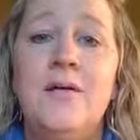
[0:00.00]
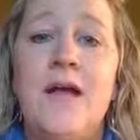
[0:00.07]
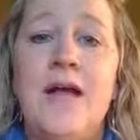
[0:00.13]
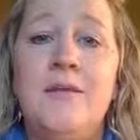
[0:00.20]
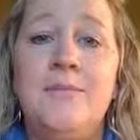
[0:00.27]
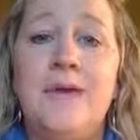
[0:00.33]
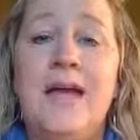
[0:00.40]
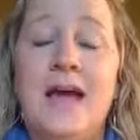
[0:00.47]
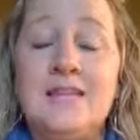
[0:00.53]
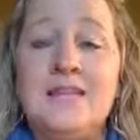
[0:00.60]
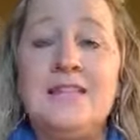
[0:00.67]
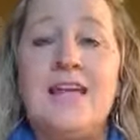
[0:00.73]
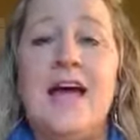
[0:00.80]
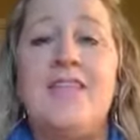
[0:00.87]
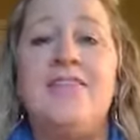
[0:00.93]
And because
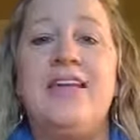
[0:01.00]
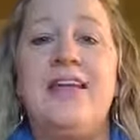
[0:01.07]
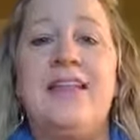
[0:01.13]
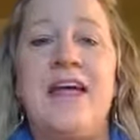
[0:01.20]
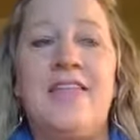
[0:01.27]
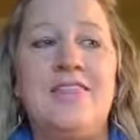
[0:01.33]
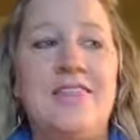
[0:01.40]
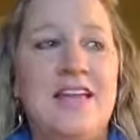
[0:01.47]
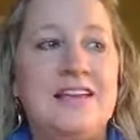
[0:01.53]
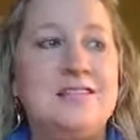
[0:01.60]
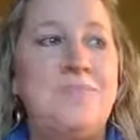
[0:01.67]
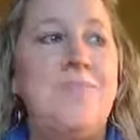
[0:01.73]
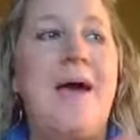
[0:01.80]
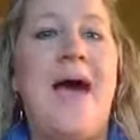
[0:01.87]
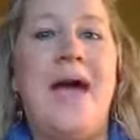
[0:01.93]
of that, they let
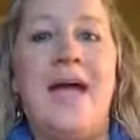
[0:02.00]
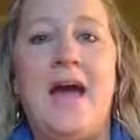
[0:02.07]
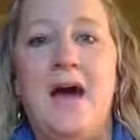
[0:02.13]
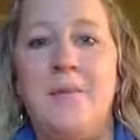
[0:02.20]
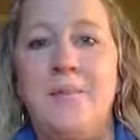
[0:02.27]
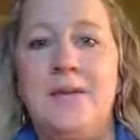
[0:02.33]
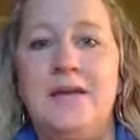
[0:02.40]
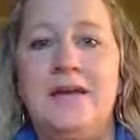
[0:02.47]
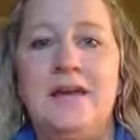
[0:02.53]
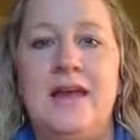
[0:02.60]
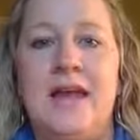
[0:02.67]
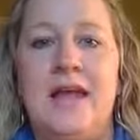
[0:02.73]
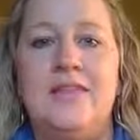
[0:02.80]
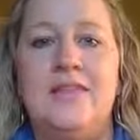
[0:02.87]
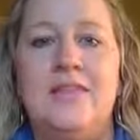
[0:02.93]
things back up,
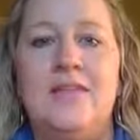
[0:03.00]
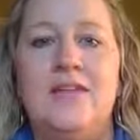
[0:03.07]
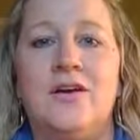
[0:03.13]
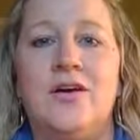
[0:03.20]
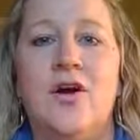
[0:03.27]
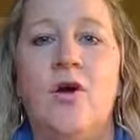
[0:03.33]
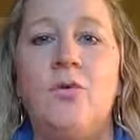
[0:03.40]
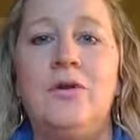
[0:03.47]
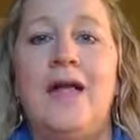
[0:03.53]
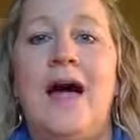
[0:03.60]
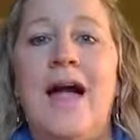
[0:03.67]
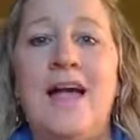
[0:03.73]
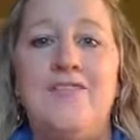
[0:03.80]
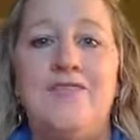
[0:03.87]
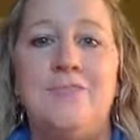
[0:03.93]
and their whole
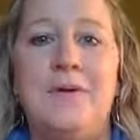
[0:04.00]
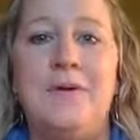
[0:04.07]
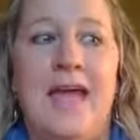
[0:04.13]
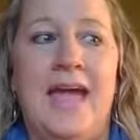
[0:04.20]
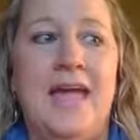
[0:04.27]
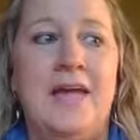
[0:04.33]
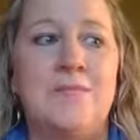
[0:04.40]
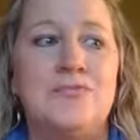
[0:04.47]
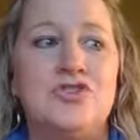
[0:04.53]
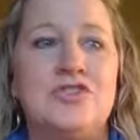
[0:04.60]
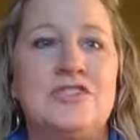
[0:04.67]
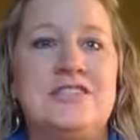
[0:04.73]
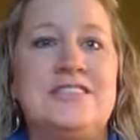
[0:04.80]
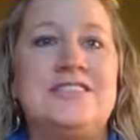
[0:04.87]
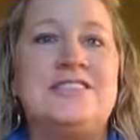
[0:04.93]
life became
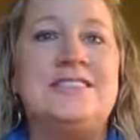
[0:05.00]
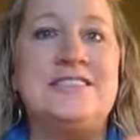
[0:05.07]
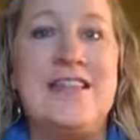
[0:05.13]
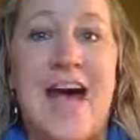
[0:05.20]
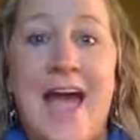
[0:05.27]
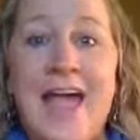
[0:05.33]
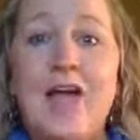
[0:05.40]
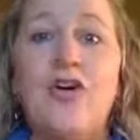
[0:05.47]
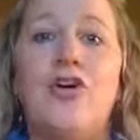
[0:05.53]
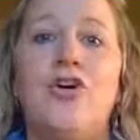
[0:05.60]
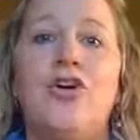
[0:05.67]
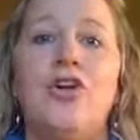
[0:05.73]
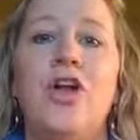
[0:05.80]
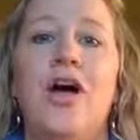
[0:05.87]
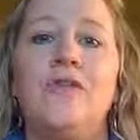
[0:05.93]
just a
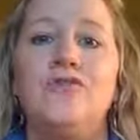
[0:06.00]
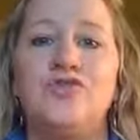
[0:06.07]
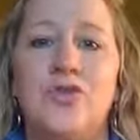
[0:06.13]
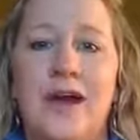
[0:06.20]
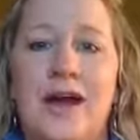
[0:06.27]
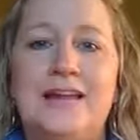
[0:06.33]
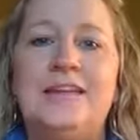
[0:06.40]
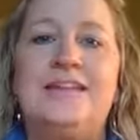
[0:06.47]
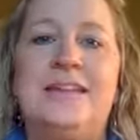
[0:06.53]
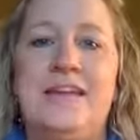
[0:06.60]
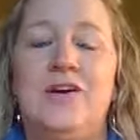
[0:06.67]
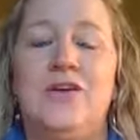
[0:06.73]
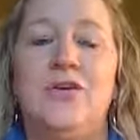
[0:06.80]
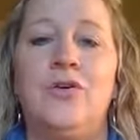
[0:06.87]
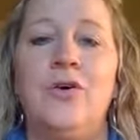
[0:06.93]
cycle of trying to
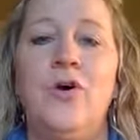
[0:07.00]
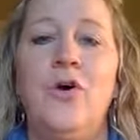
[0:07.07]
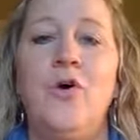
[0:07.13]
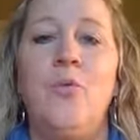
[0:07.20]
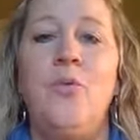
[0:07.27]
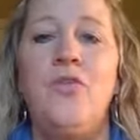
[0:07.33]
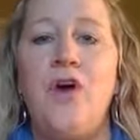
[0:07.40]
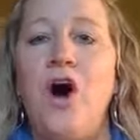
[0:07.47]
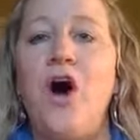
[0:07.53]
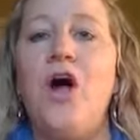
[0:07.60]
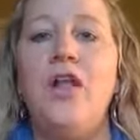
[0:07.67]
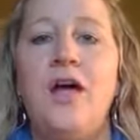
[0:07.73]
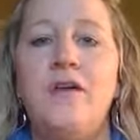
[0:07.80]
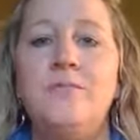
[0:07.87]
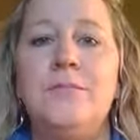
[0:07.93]
deal with
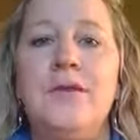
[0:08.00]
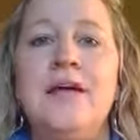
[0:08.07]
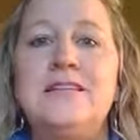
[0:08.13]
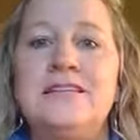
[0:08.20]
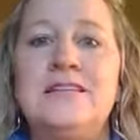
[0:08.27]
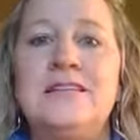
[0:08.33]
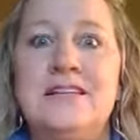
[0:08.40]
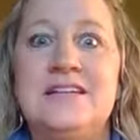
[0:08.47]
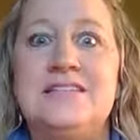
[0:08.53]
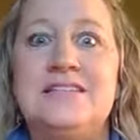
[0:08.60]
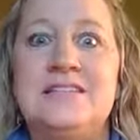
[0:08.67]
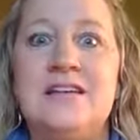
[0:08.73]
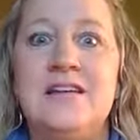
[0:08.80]
all unpleasantness.